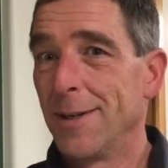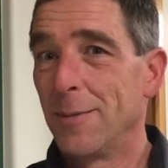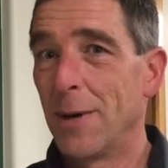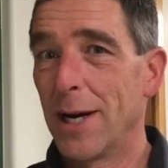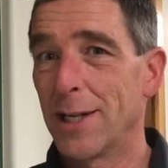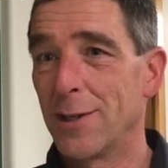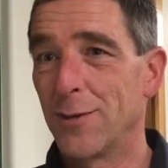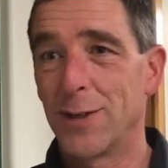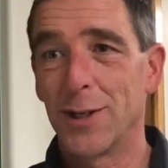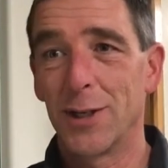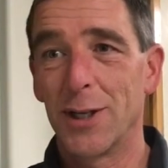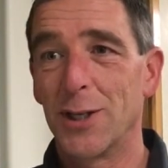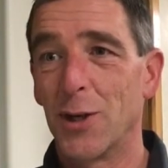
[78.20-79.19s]
practice
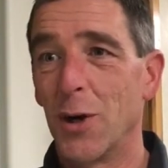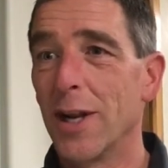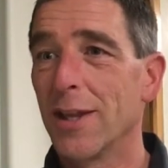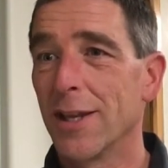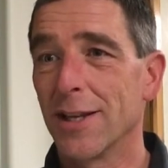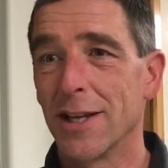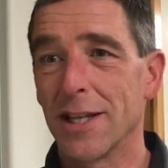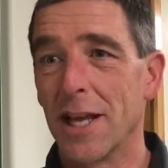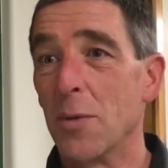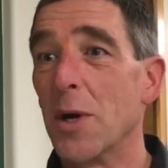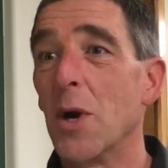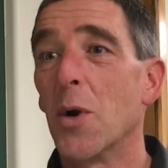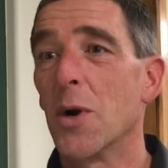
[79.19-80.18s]
facilities or anything like that.
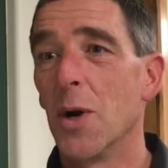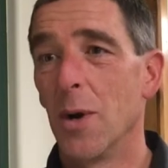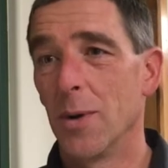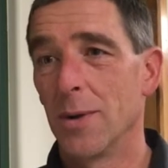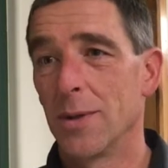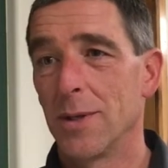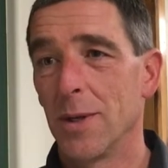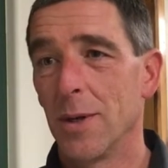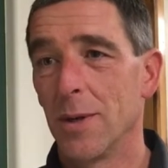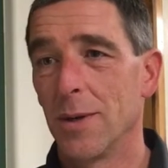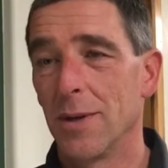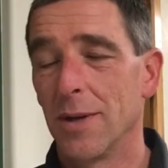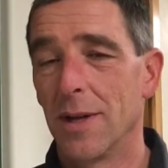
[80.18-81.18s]
We don't know.
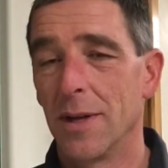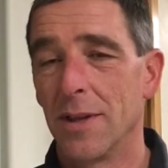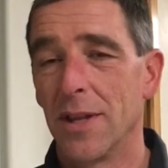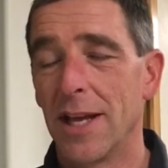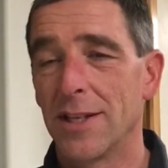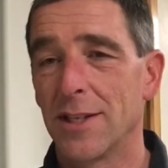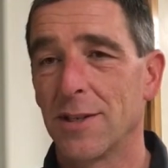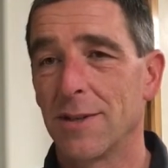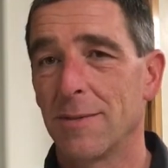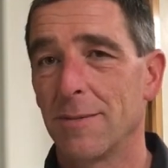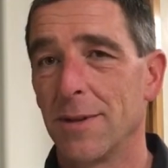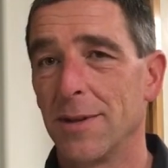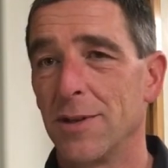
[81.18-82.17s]
So uh, that's
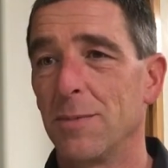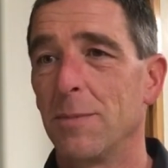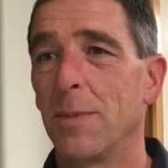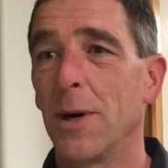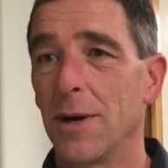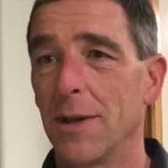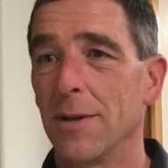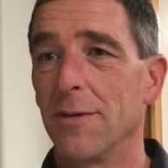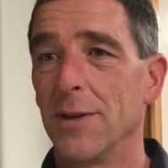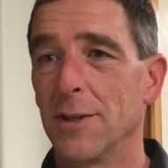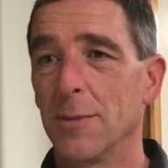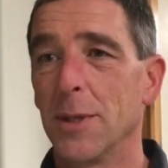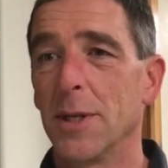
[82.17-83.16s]
the part of the
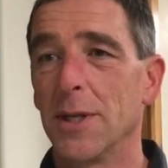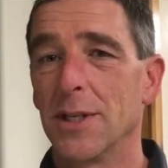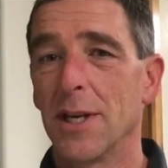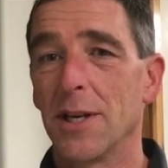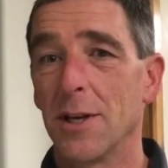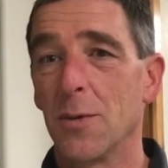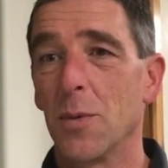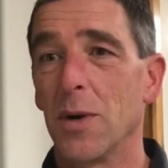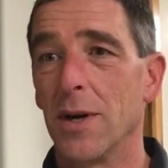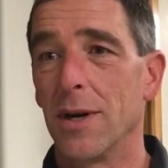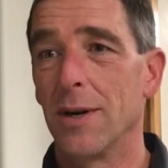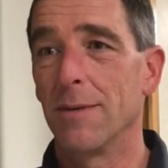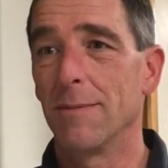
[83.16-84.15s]
feasibility study
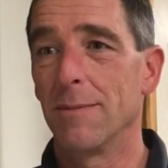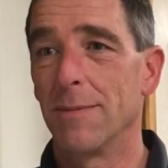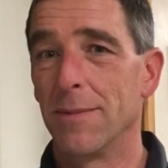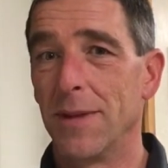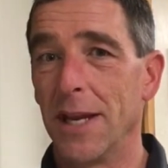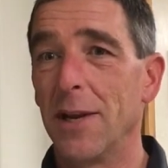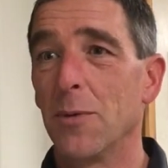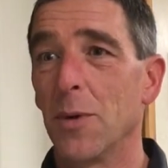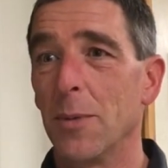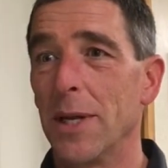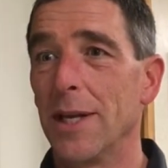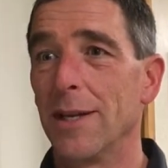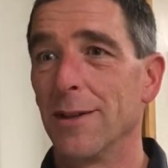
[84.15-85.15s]
where they will
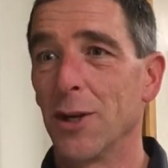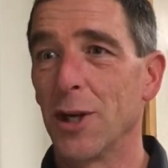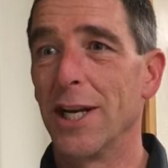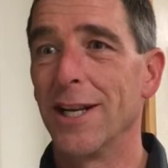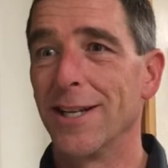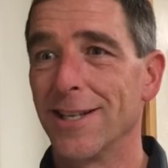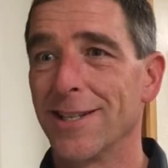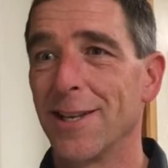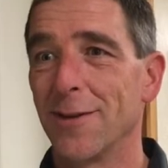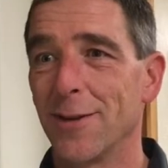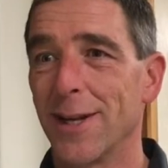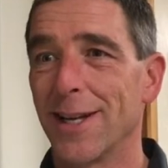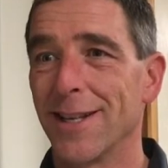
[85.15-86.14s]
be looking into
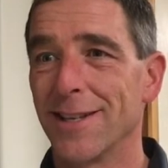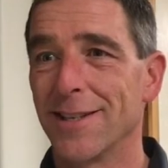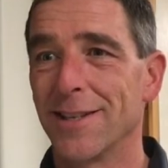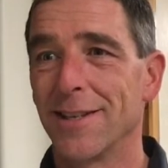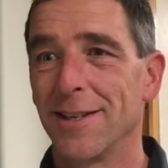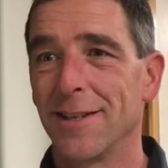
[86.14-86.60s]
stuff like this.